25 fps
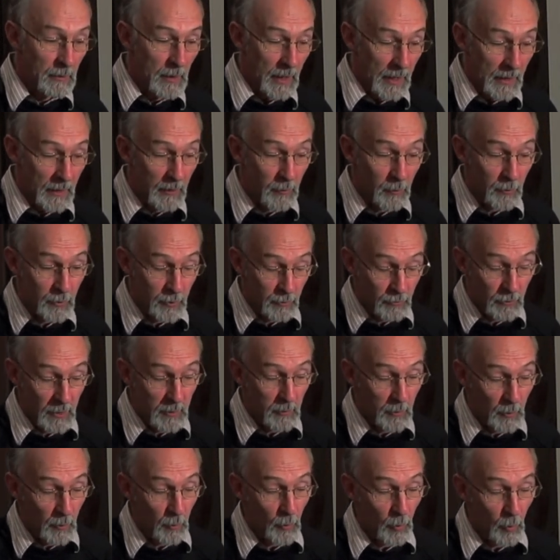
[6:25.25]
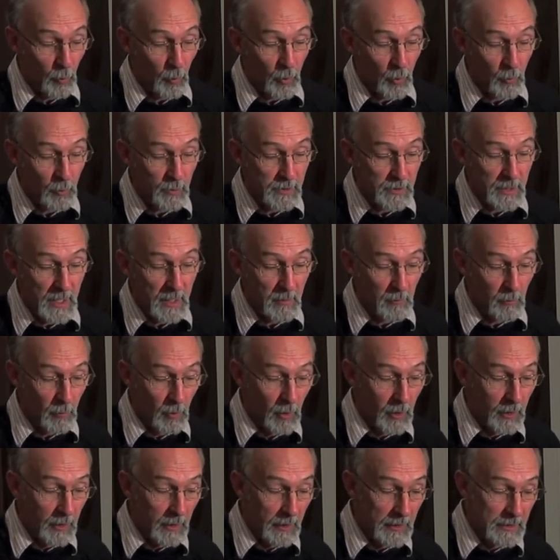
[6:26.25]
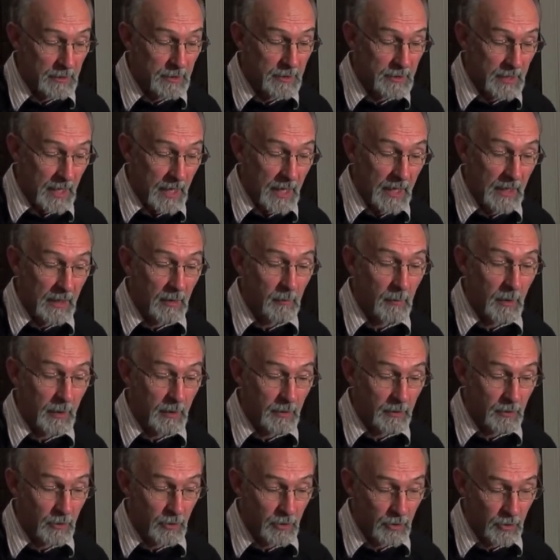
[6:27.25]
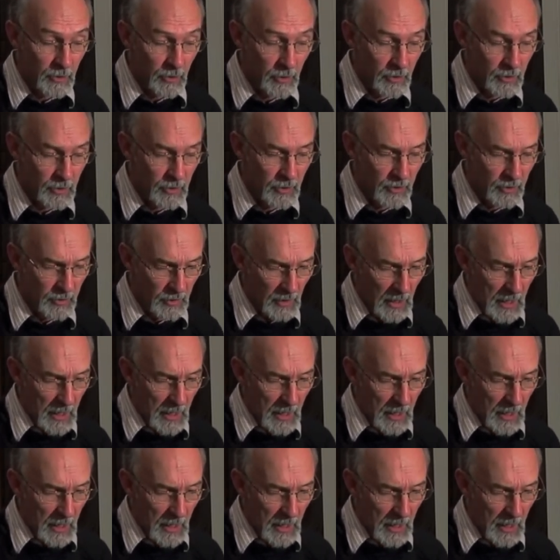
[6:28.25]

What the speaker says: and the work was done by just a handyman in the church.